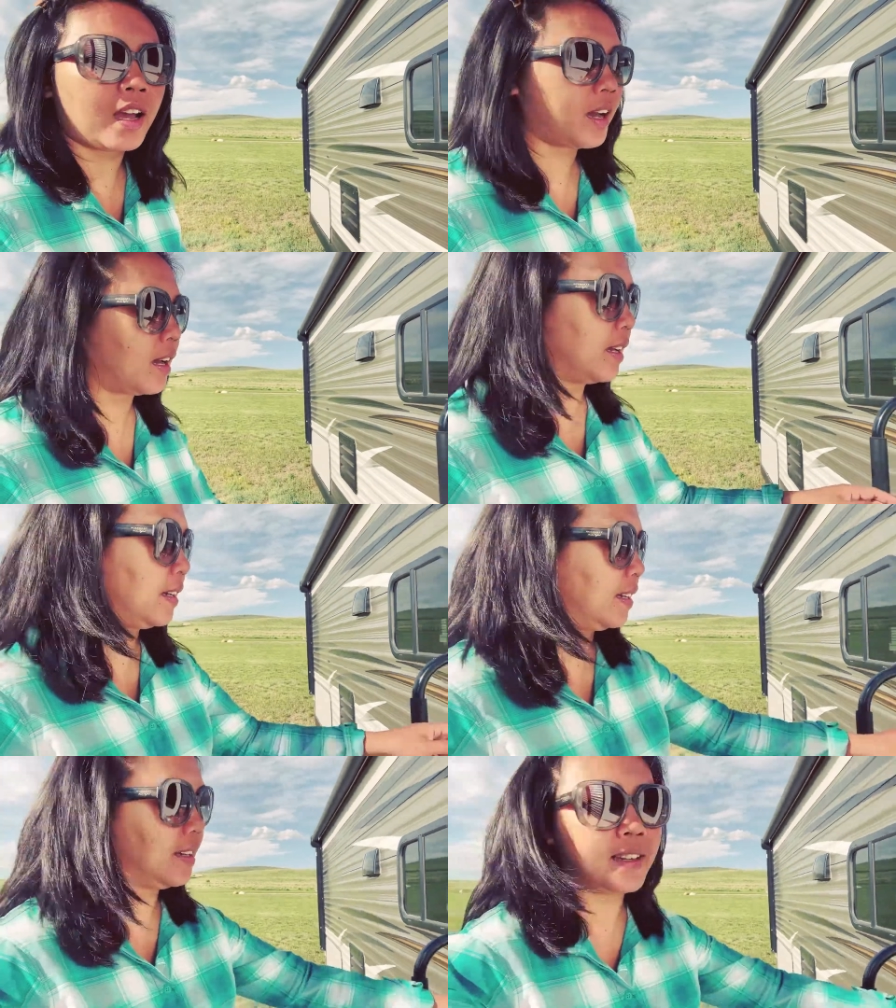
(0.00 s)
Haha.
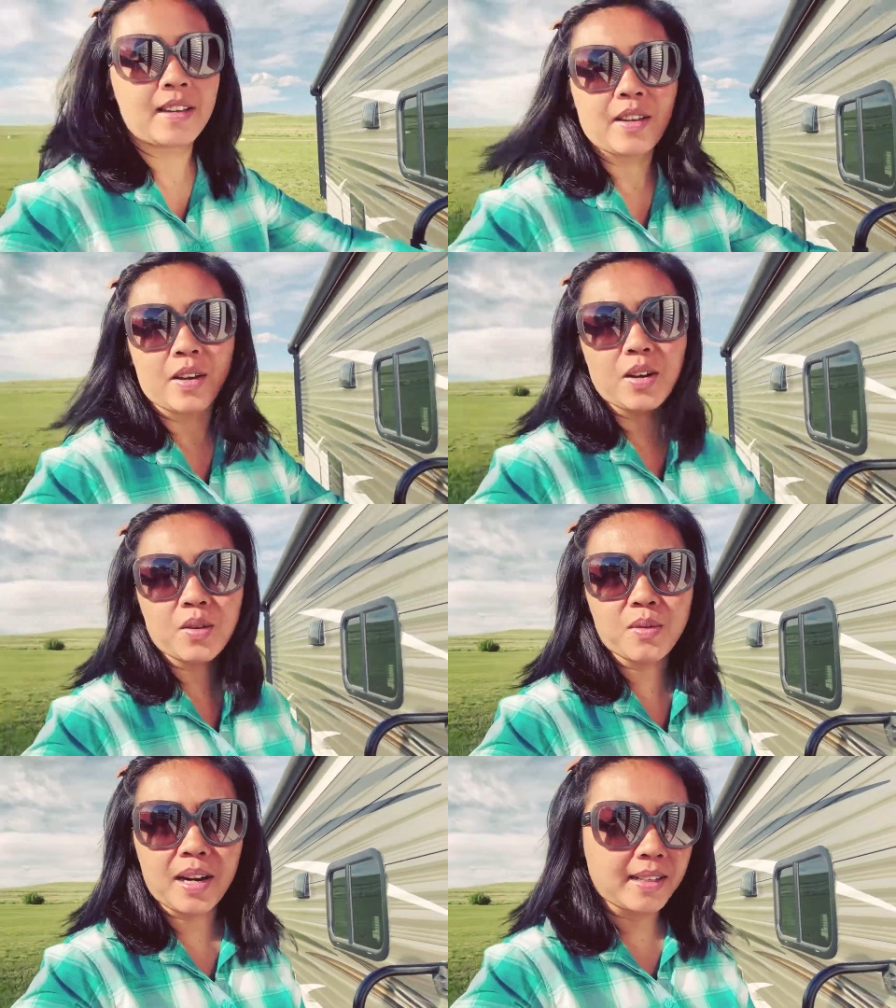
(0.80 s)

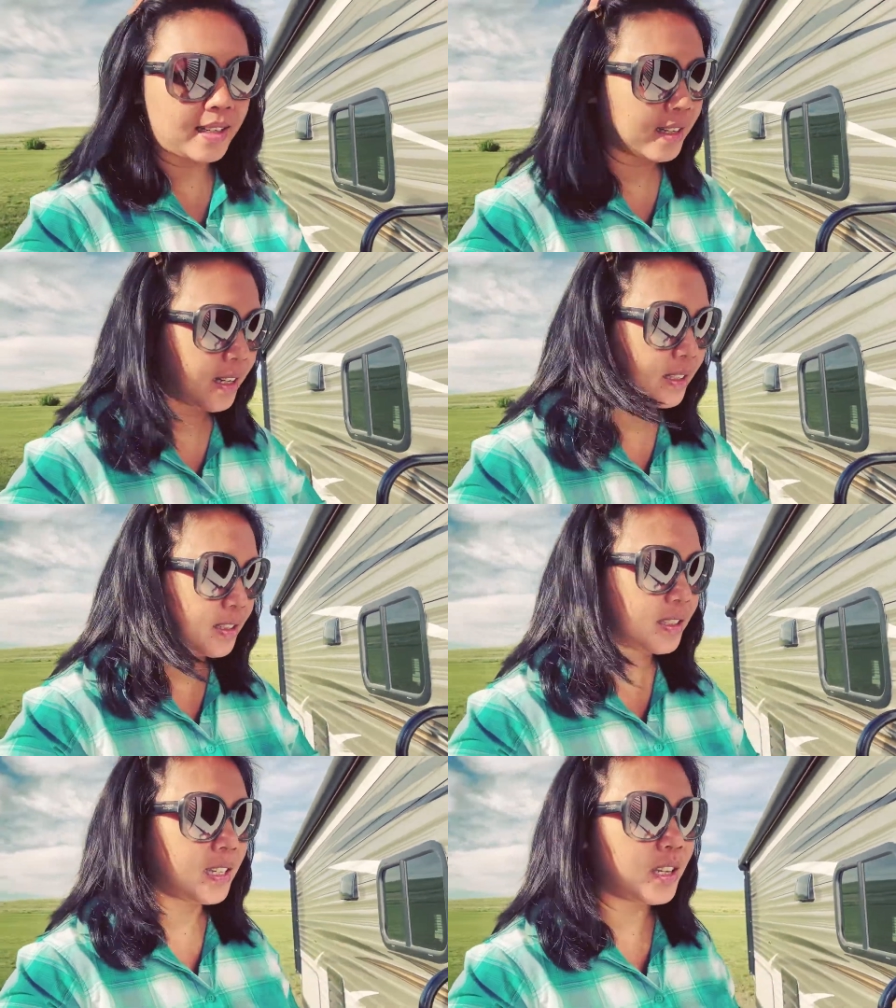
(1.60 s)
Alrighty, I'll
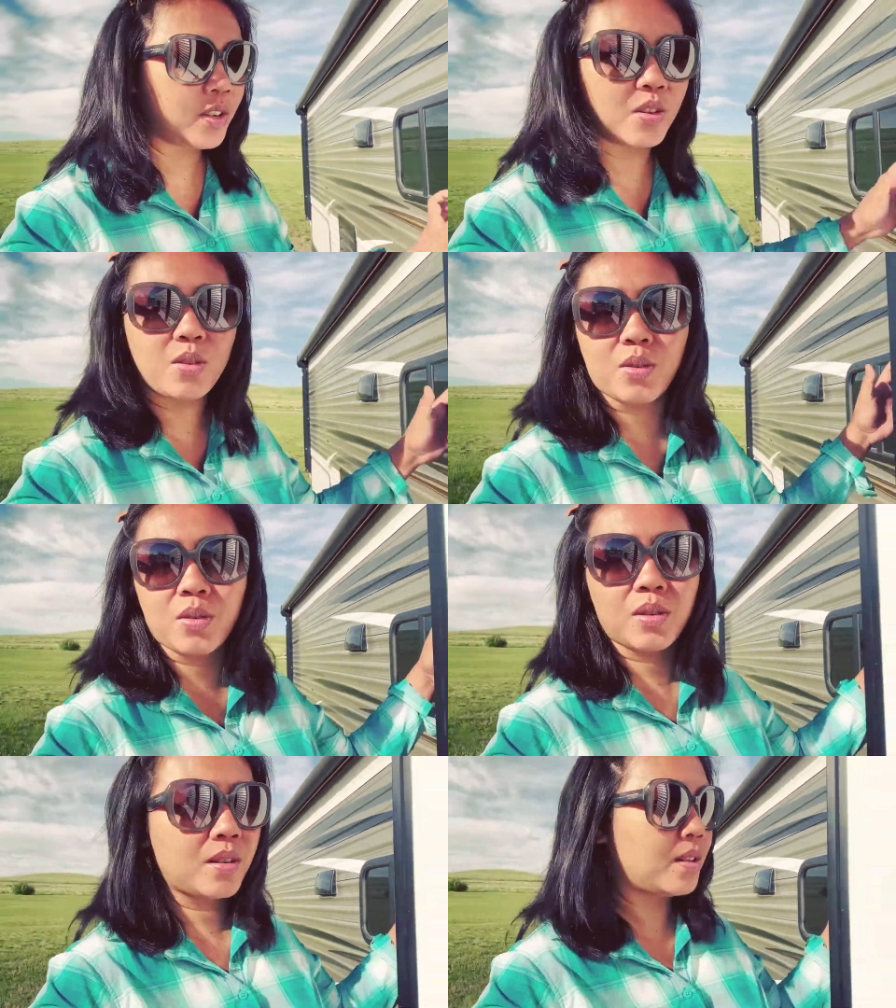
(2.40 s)
see you.